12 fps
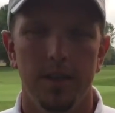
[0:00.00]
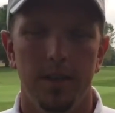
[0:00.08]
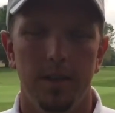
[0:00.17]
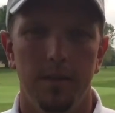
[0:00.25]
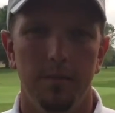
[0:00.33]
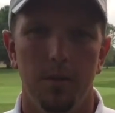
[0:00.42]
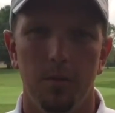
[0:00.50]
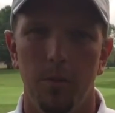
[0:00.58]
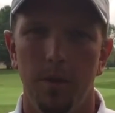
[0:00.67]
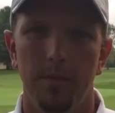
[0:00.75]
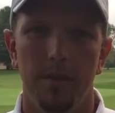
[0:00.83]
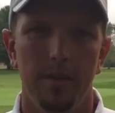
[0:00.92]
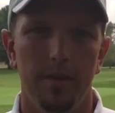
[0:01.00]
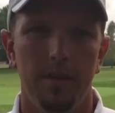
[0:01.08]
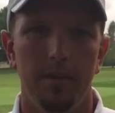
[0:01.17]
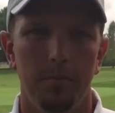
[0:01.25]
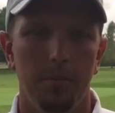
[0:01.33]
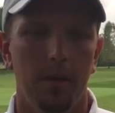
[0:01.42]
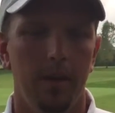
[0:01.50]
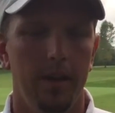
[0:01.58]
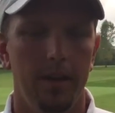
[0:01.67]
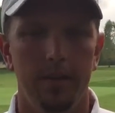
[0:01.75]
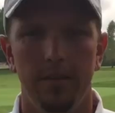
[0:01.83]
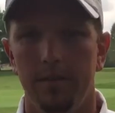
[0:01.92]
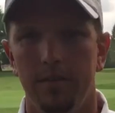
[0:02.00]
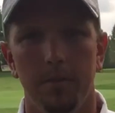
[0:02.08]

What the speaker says: Our women played